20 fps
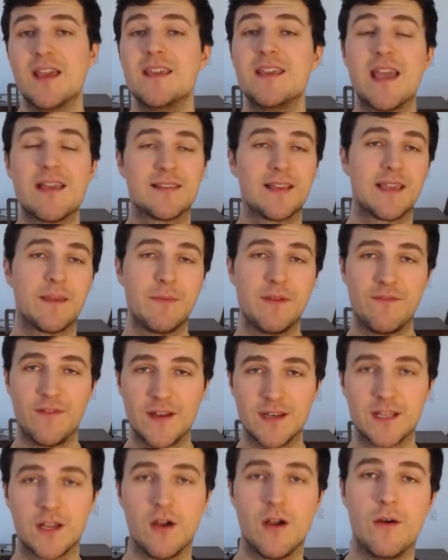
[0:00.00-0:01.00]
Yes, it can be
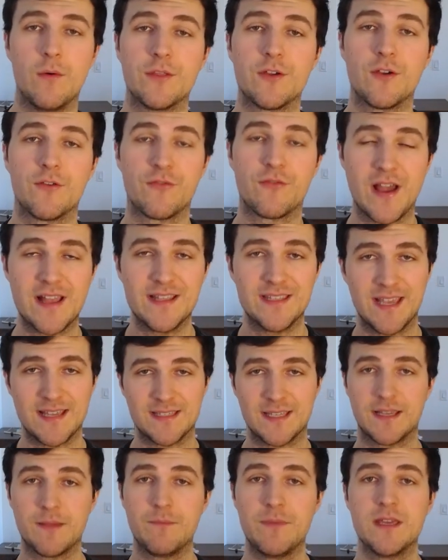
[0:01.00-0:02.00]
fun to go out with your friends.
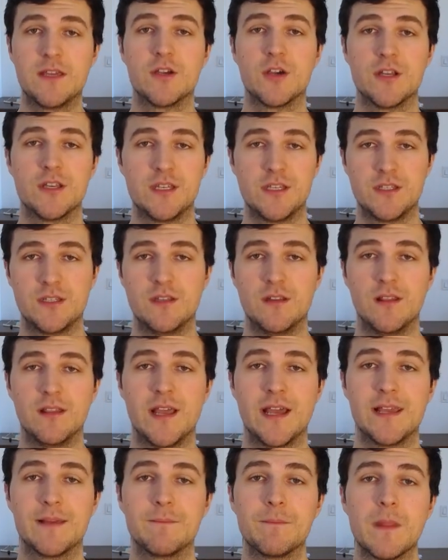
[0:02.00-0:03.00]
Yes, it can be good to,
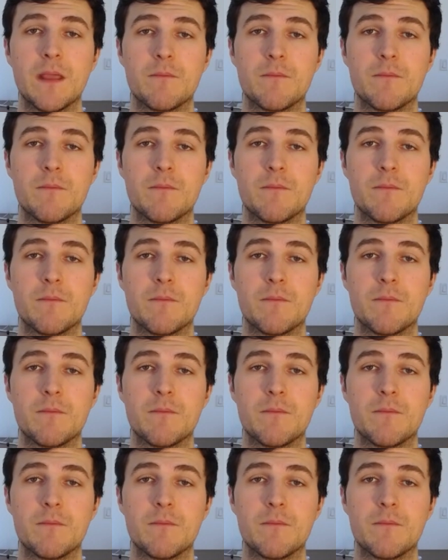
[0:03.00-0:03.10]
like,